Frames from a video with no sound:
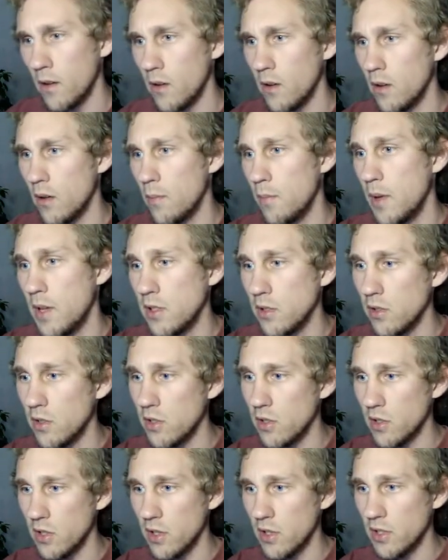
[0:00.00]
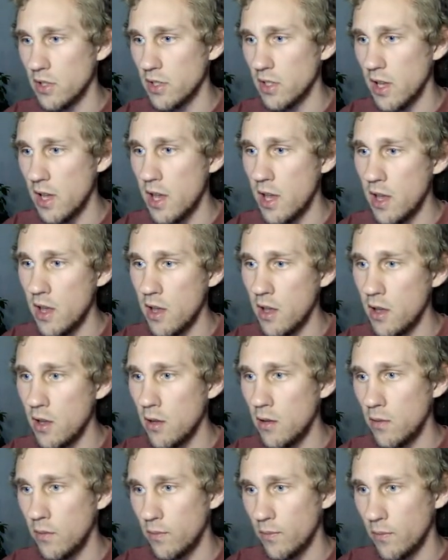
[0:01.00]
Basically just going to
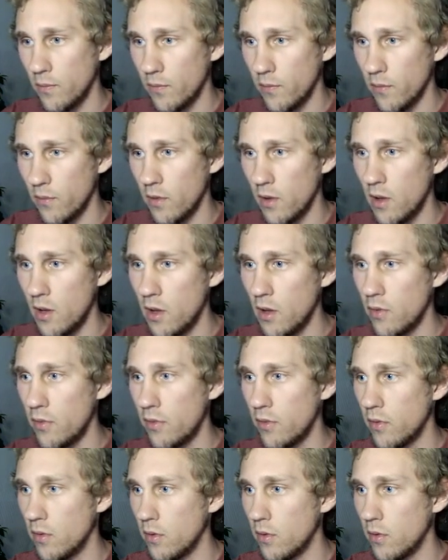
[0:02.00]
say if